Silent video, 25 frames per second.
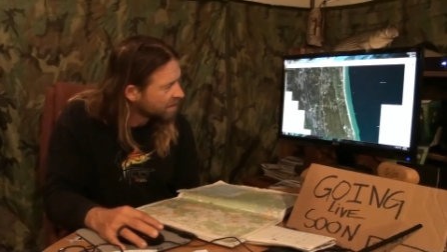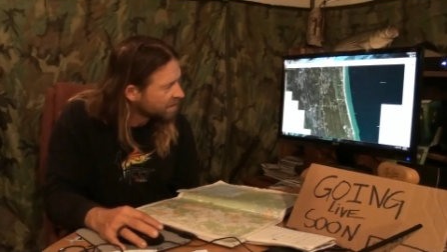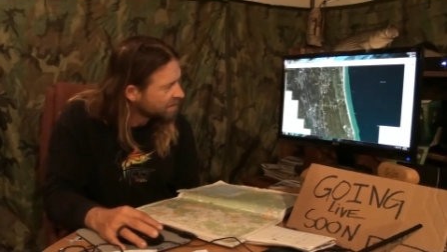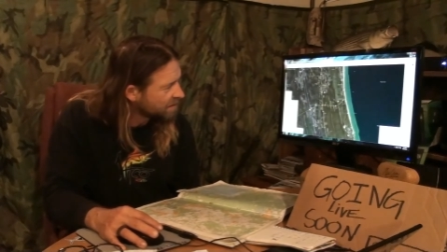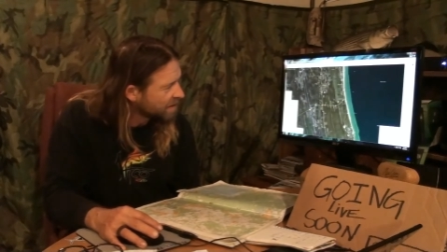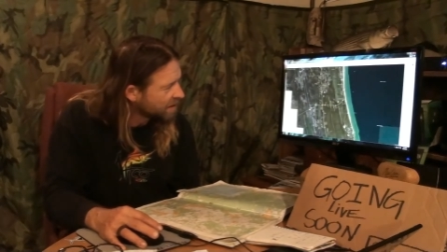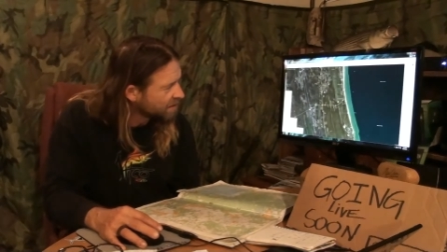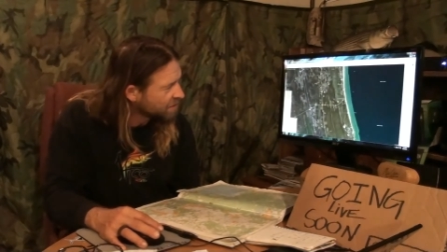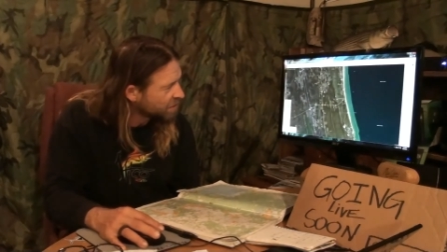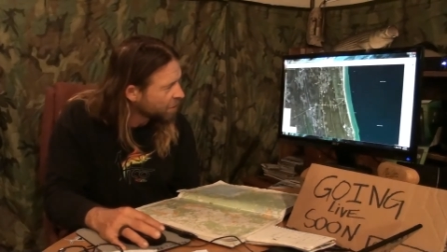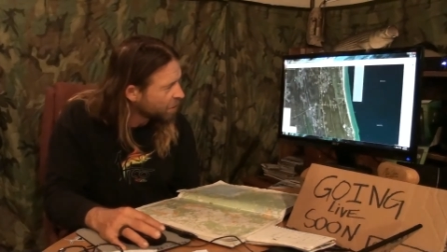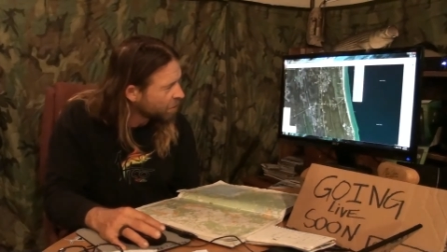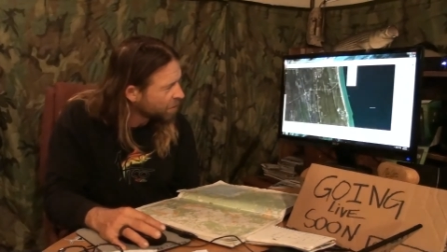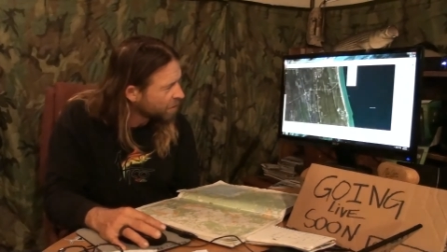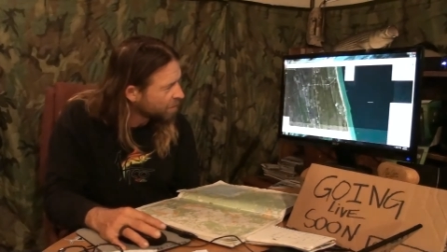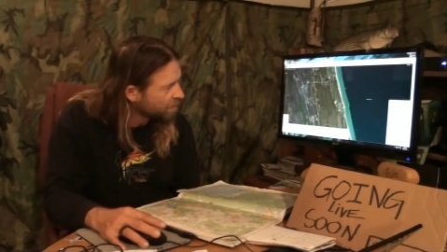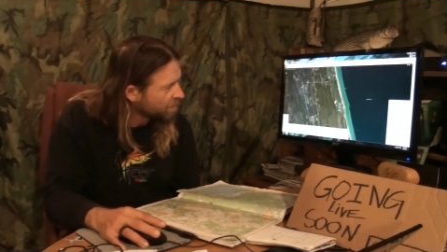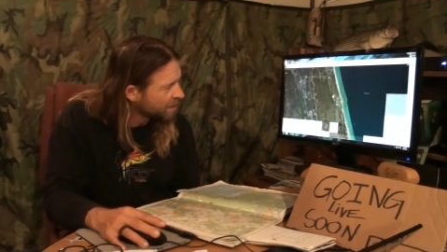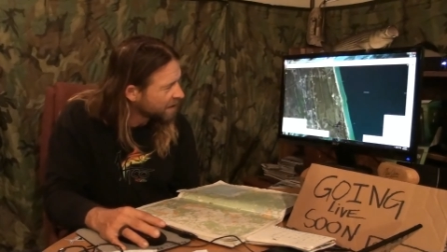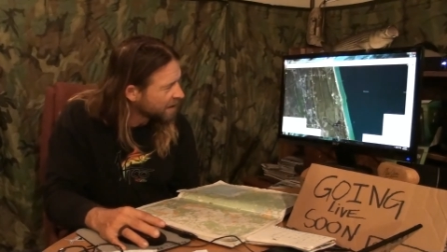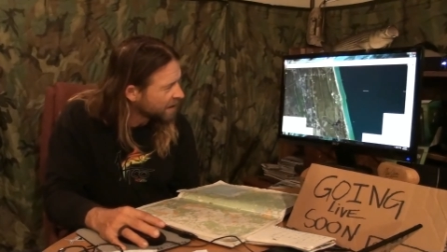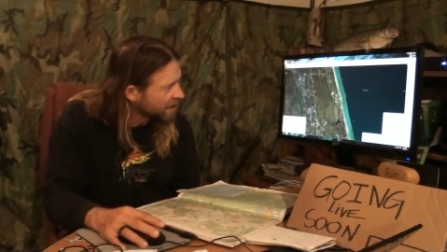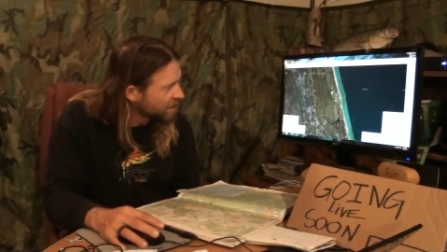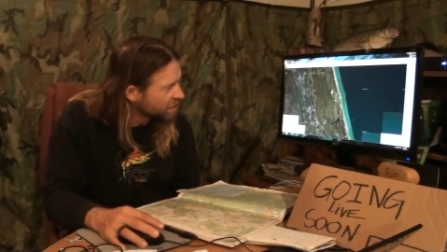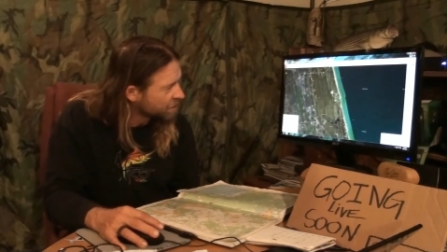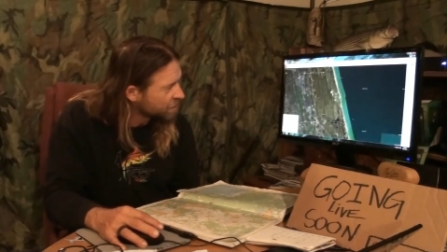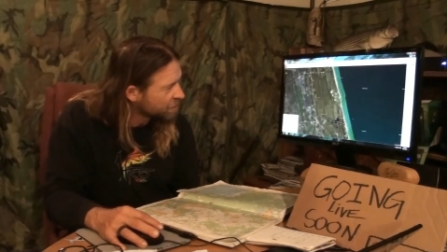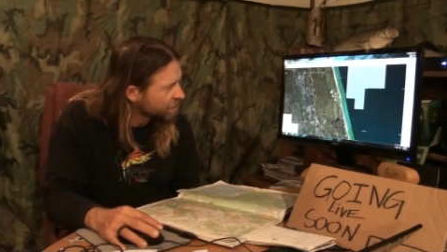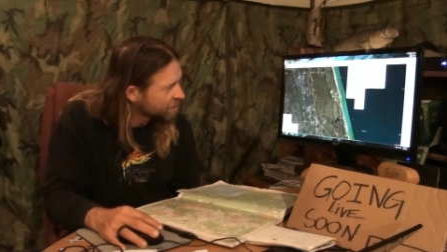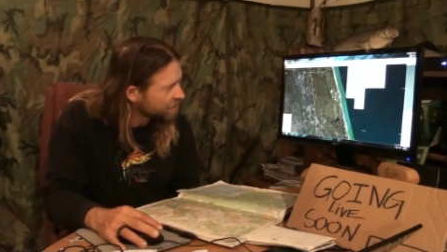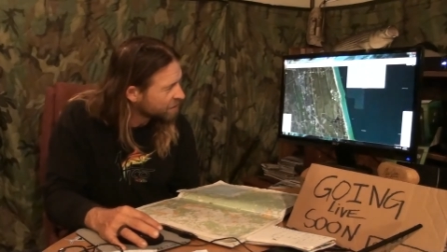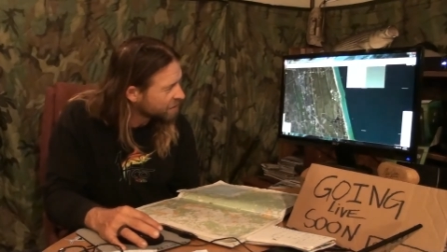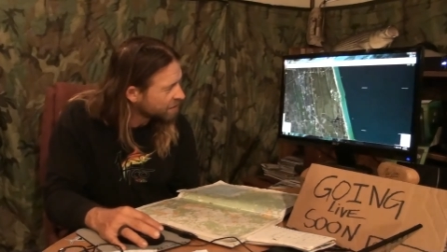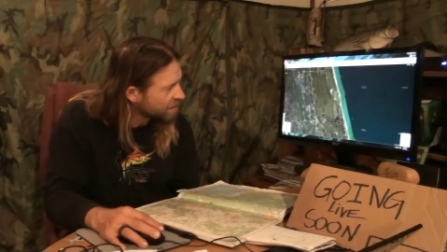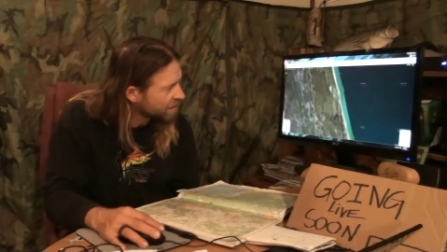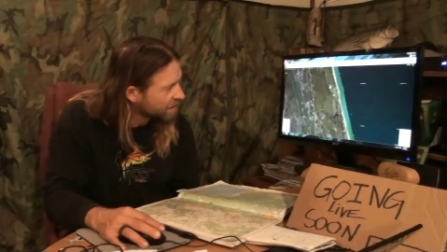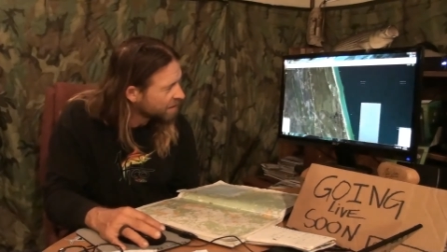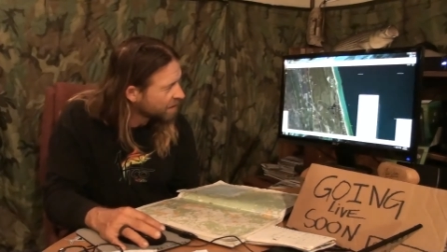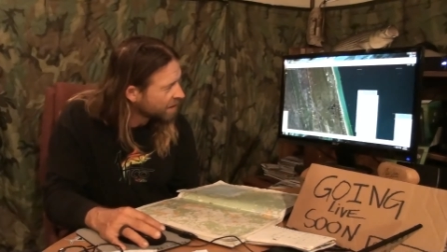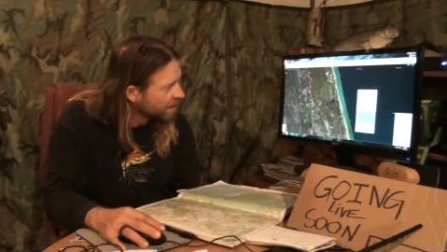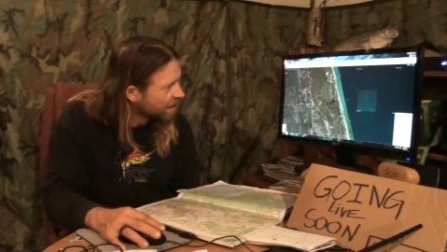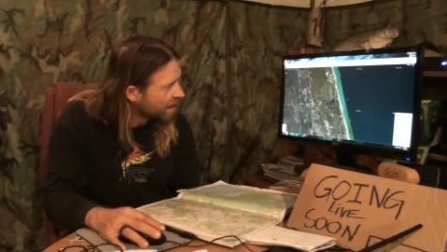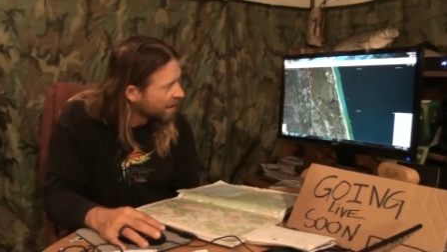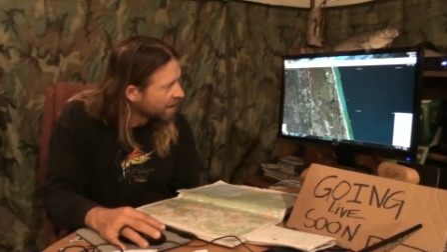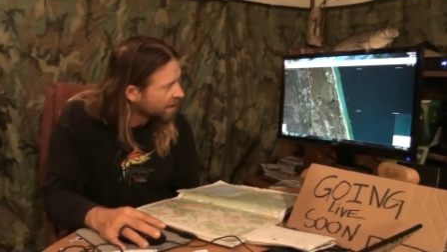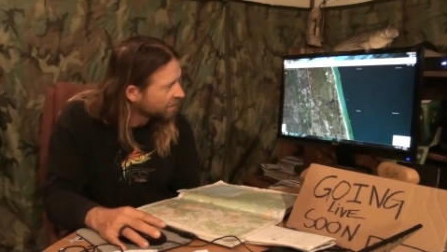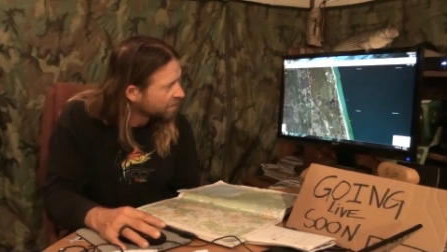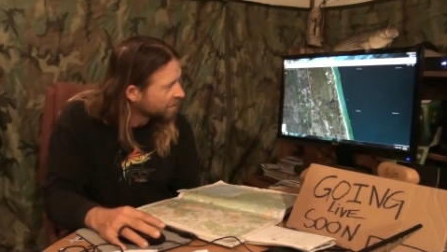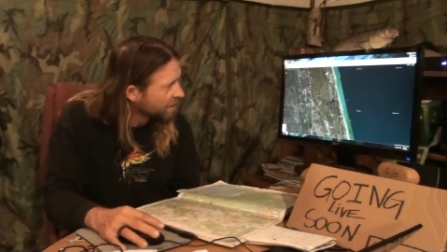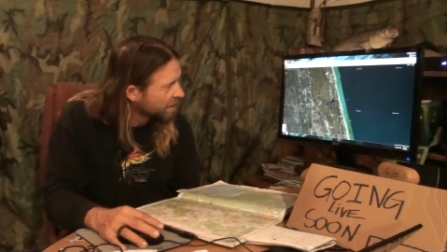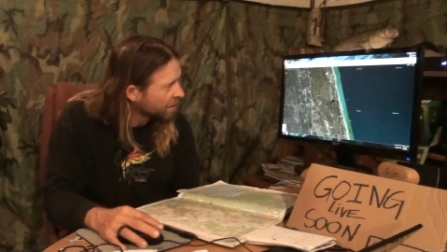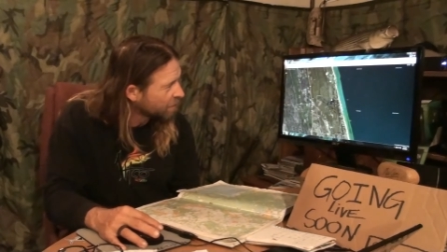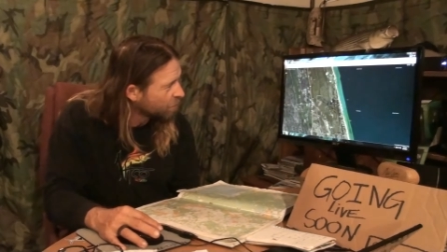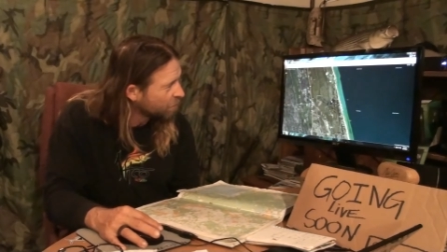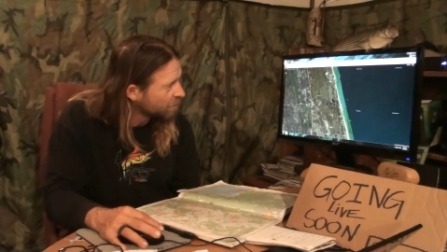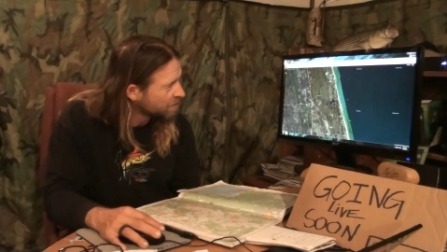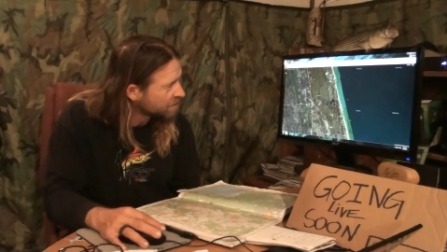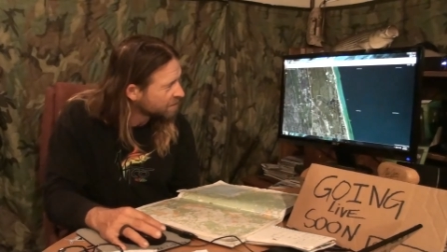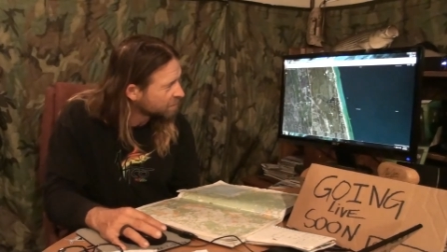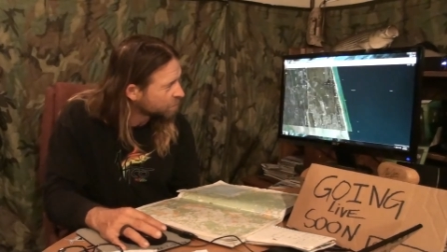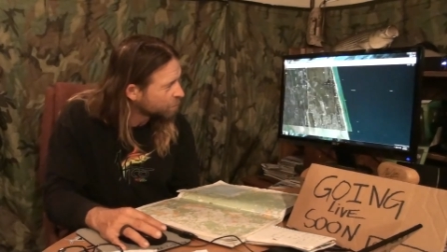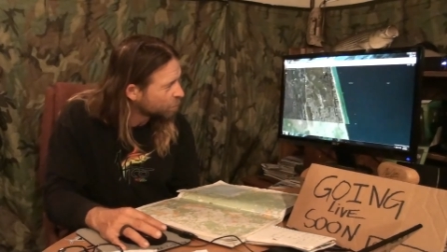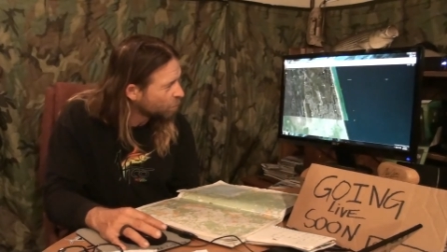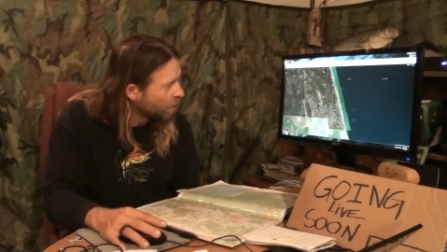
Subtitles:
Daytona Beach, I think was